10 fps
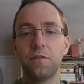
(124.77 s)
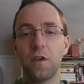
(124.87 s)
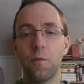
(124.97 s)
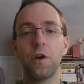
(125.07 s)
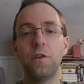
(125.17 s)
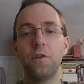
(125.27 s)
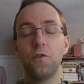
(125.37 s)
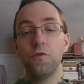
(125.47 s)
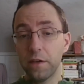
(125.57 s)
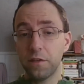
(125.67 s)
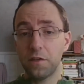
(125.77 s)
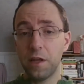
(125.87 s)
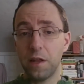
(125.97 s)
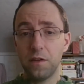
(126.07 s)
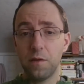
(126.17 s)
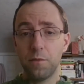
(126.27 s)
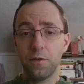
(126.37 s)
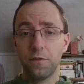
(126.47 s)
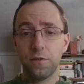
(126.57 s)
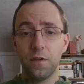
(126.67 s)
someone who does attend
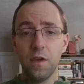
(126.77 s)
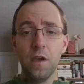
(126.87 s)
Timbers.